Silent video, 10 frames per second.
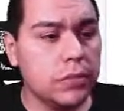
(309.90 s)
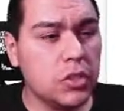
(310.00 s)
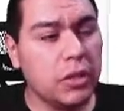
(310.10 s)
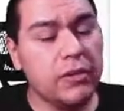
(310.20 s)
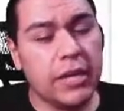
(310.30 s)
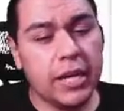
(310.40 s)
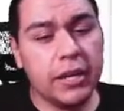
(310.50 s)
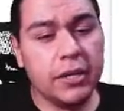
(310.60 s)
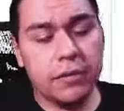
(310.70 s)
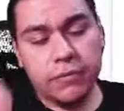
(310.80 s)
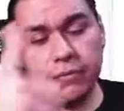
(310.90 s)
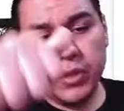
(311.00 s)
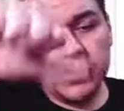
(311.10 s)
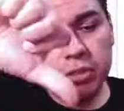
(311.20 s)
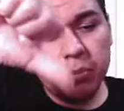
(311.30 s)
Do I got enough?
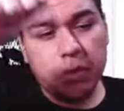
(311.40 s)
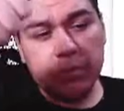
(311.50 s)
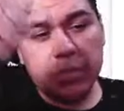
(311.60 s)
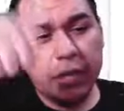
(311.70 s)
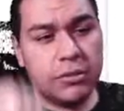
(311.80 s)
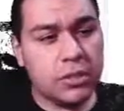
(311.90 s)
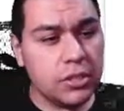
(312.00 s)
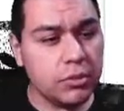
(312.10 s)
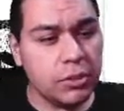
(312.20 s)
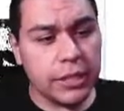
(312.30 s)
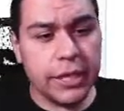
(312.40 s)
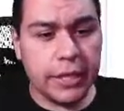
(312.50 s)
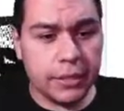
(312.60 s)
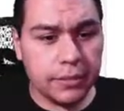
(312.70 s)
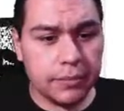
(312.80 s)
Thumbs up, thumbs down to do it again.